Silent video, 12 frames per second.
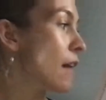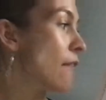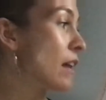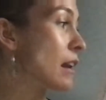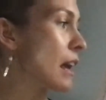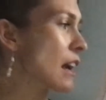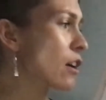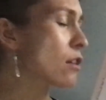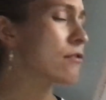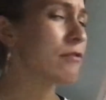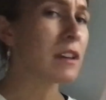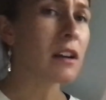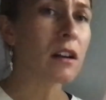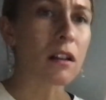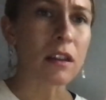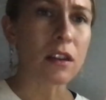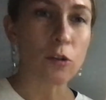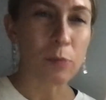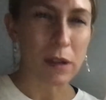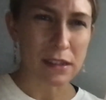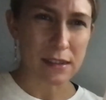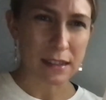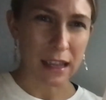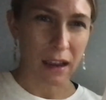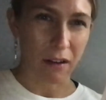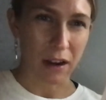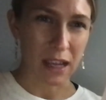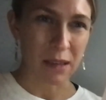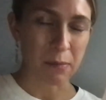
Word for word: Then it could feel a little bit scary